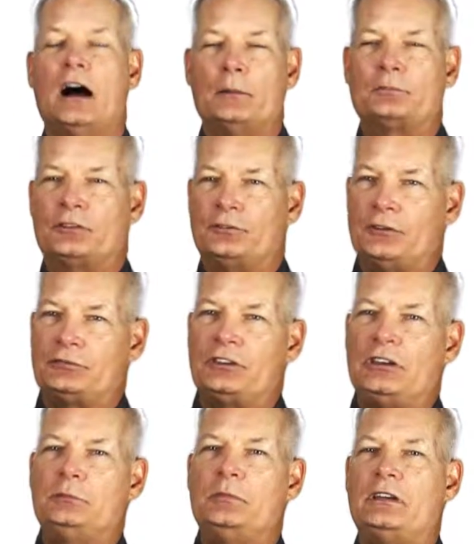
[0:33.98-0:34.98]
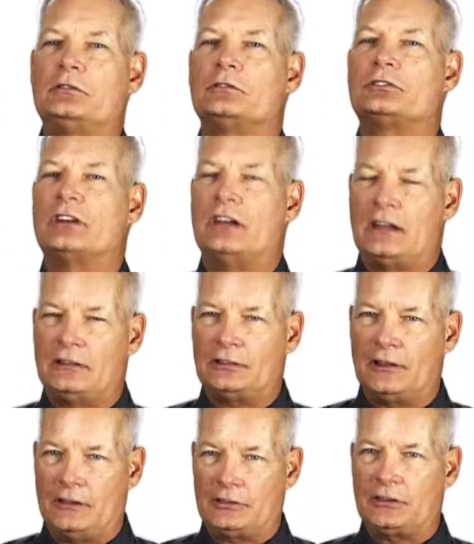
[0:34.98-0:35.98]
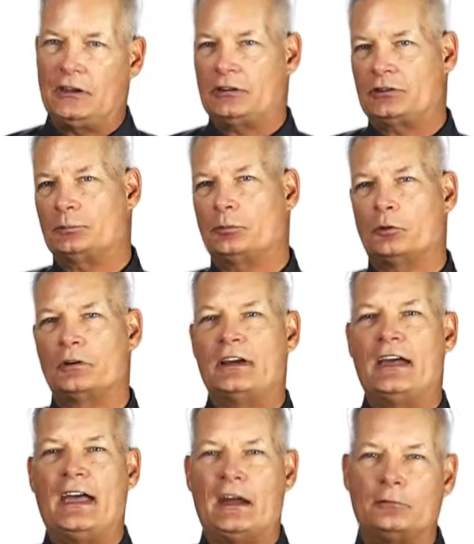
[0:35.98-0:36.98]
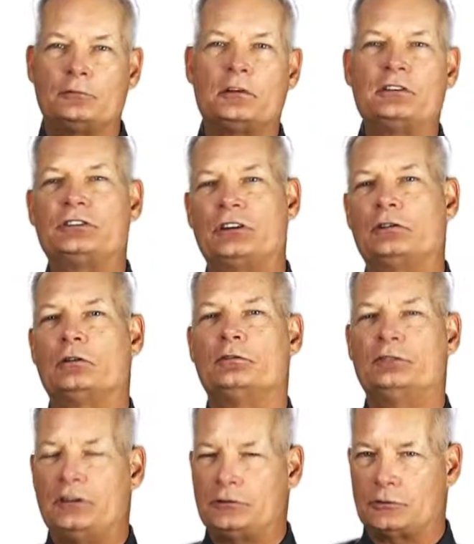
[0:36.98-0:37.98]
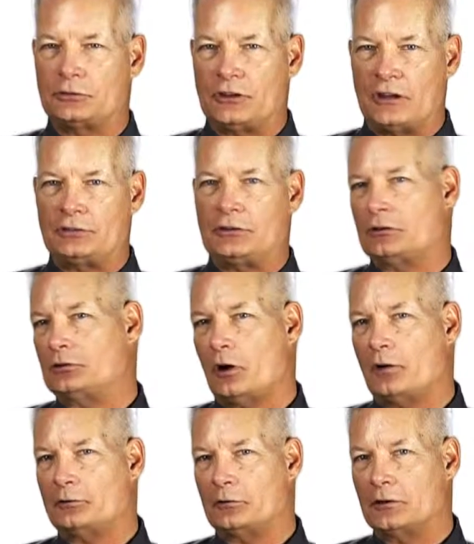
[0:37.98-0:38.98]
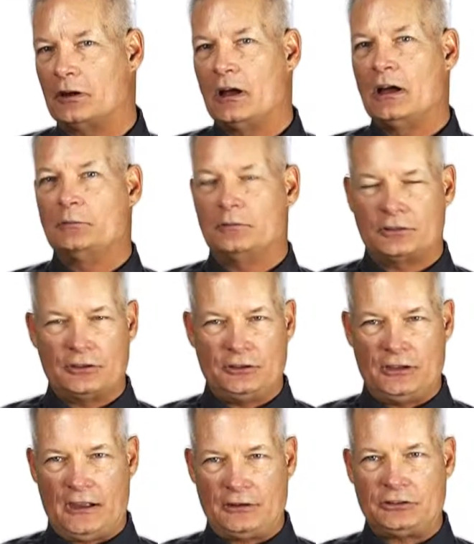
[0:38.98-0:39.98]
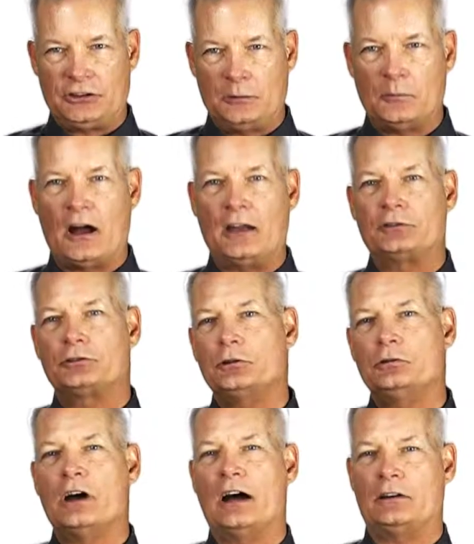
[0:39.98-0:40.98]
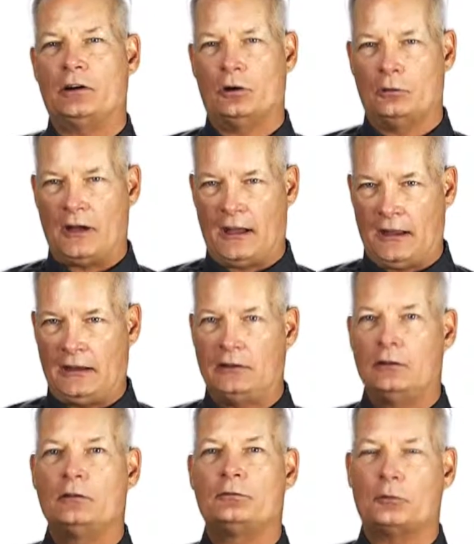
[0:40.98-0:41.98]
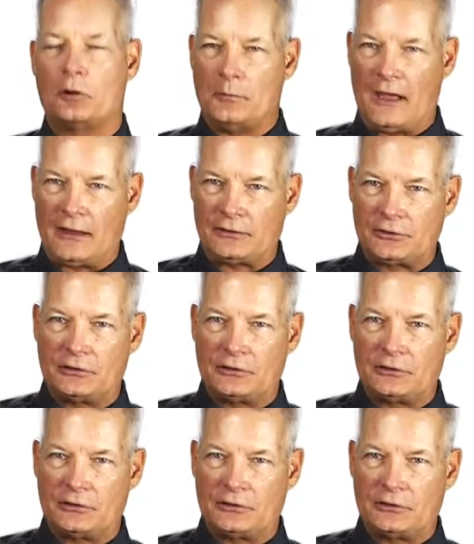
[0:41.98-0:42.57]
up to 15 meters in length and support every single feature set that is offered within the HDMI 2.0a format.